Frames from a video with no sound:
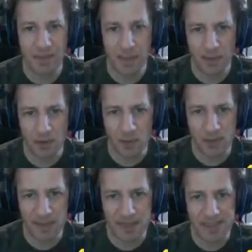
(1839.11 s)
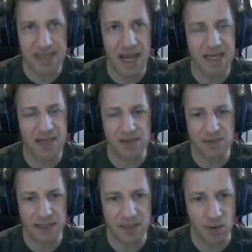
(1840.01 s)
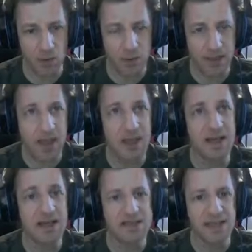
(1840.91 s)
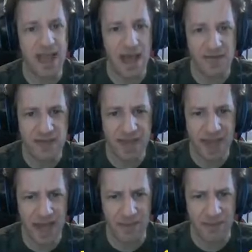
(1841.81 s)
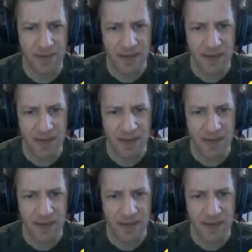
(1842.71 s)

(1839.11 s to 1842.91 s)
People are really excited, and they're like, okay, it's a heavy cab